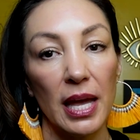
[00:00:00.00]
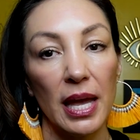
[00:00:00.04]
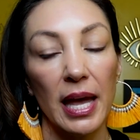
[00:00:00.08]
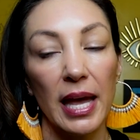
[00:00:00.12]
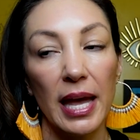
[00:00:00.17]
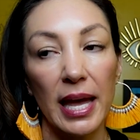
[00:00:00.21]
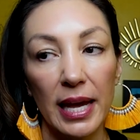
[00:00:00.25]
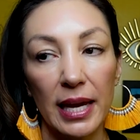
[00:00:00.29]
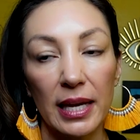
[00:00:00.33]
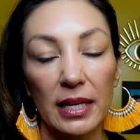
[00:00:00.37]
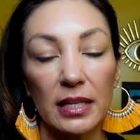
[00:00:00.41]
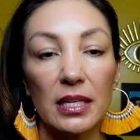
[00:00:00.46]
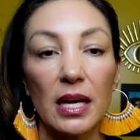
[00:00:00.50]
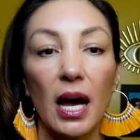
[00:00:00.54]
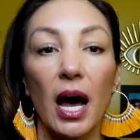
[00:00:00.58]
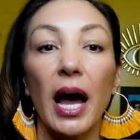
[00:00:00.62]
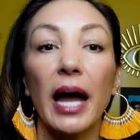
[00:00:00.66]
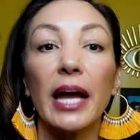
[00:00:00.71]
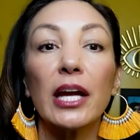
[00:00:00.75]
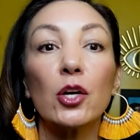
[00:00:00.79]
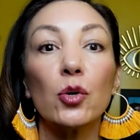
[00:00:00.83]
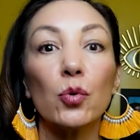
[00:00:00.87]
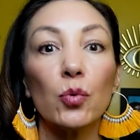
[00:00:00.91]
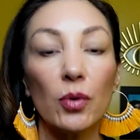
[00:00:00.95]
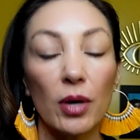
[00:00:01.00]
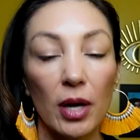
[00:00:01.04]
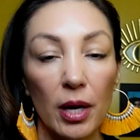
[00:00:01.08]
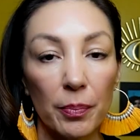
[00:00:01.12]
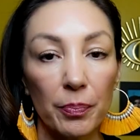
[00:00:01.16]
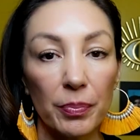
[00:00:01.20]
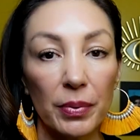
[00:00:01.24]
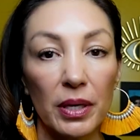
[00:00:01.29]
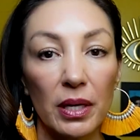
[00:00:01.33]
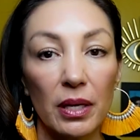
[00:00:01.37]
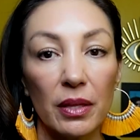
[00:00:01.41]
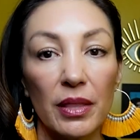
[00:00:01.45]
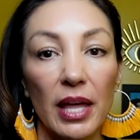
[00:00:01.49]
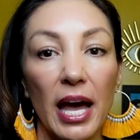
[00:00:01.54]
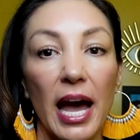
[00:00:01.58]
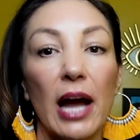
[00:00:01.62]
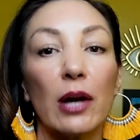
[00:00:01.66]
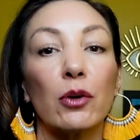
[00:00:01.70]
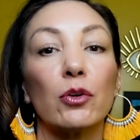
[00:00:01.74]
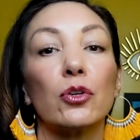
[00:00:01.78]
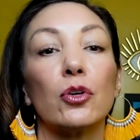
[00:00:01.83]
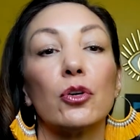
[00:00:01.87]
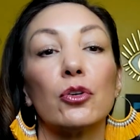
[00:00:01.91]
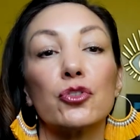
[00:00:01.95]
And I grew up in the
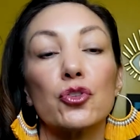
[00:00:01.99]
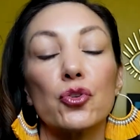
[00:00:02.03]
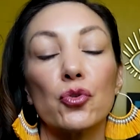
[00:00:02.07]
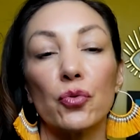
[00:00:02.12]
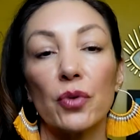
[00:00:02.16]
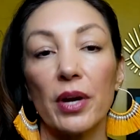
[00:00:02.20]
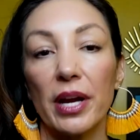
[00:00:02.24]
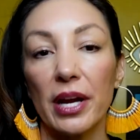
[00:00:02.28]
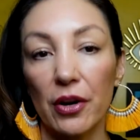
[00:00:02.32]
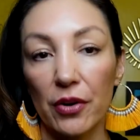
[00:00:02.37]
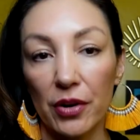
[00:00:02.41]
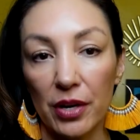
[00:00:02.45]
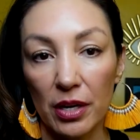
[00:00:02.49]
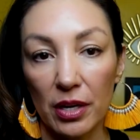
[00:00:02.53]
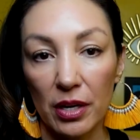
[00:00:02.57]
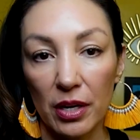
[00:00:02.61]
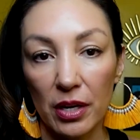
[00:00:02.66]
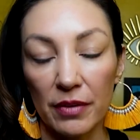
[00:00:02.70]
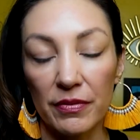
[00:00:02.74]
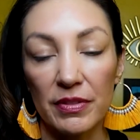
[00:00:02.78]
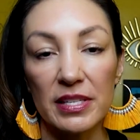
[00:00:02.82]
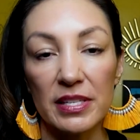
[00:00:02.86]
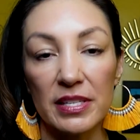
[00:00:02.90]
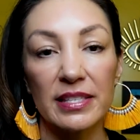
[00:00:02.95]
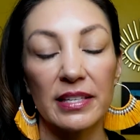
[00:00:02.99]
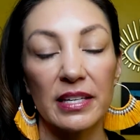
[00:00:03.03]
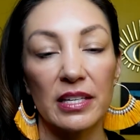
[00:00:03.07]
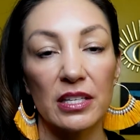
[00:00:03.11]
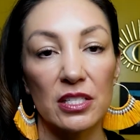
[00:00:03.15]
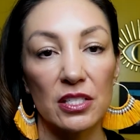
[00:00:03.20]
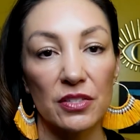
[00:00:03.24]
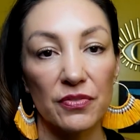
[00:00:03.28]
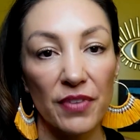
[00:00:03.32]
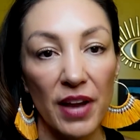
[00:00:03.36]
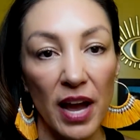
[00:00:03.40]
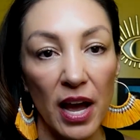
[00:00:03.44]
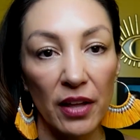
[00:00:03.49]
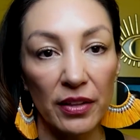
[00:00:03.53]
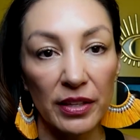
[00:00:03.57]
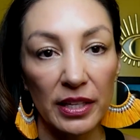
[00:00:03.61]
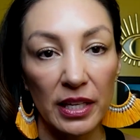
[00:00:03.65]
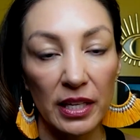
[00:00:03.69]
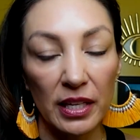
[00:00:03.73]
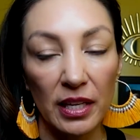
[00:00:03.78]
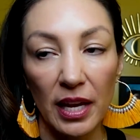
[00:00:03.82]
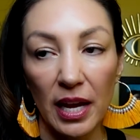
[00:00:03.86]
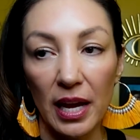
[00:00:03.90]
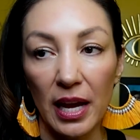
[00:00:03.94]
agricultural area of the Salinas
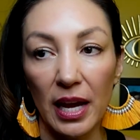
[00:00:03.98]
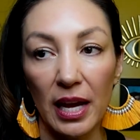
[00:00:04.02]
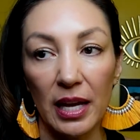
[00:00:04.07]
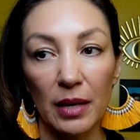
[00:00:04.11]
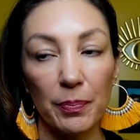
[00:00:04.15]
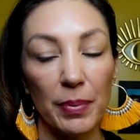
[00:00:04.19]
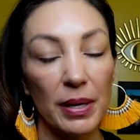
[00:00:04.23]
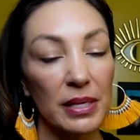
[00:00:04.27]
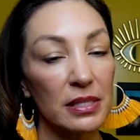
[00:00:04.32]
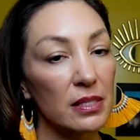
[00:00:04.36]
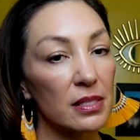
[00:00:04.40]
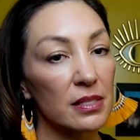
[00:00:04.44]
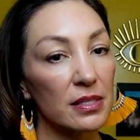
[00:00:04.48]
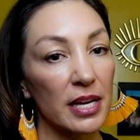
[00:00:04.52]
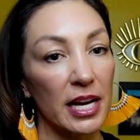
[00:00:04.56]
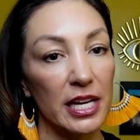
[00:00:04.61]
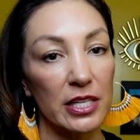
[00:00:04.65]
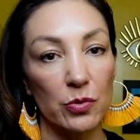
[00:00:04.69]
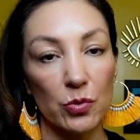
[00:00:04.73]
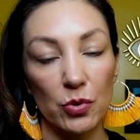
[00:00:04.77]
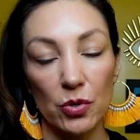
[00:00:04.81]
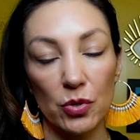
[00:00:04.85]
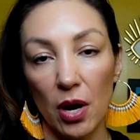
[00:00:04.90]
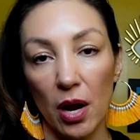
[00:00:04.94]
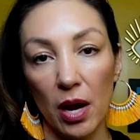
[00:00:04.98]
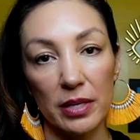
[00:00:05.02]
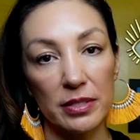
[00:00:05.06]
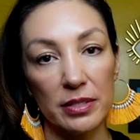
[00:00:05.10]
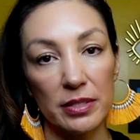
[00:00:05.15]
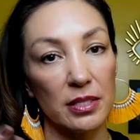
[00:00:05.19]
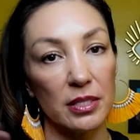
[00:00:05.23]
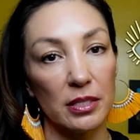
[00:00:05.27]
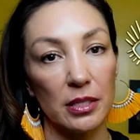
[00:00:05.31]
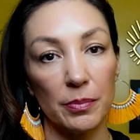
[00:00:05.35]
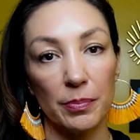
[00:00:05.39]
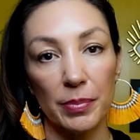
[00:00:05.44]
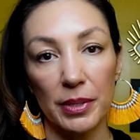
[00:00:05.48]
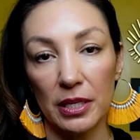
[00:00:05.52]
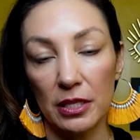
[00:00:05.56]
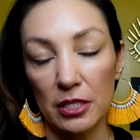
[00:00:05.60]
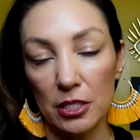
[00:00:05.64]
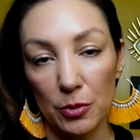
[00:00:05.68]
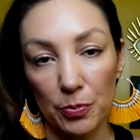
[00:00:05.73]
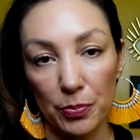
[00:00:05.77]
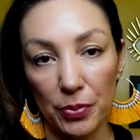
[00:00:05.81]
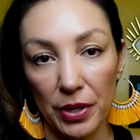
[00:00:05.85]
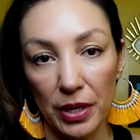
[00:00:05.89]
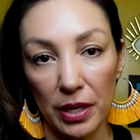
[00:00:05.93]
Valley, and pesticides were constantly being
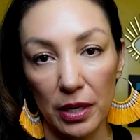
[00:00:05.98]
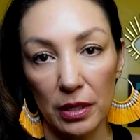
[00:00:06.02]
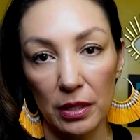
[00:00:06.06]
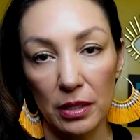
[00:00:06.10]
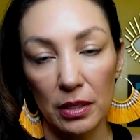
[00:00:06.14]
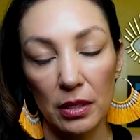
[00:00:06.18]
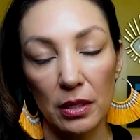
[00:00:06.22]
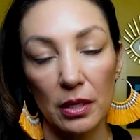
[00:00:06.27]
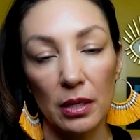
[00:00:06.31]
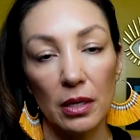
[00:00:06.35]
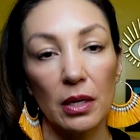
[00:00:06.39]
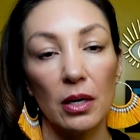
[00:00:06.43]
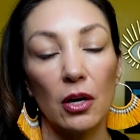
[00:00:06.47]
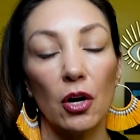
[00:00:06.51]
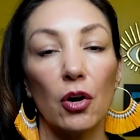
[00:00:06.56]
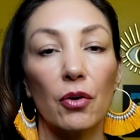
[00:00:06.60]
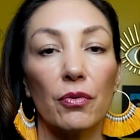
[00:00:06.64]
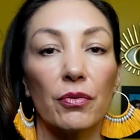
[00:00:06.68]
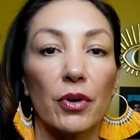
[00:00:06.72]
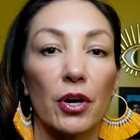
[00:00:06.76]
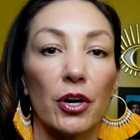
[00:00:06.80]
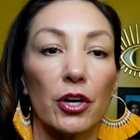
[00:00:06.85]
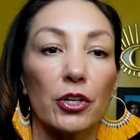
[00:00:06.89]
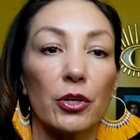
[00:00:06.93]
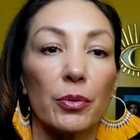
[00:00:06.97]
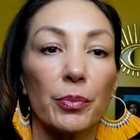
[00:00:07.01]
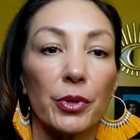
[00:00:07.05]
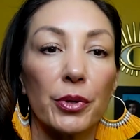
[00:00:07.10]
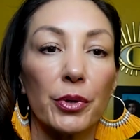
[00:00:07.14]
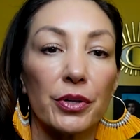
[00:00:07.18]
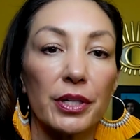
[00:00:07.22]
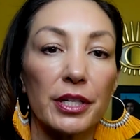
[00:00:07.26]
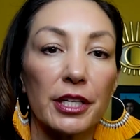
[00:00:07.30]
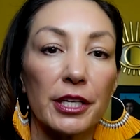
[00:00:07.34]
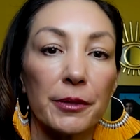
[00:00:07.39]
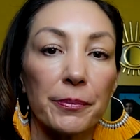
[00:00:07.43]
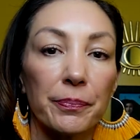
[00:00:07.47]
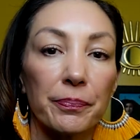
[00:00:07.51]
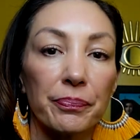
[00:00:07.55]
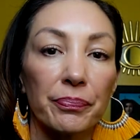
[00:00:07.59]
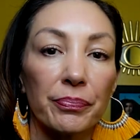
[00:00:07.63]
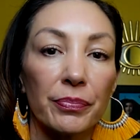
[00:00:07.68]
sprayed over our community.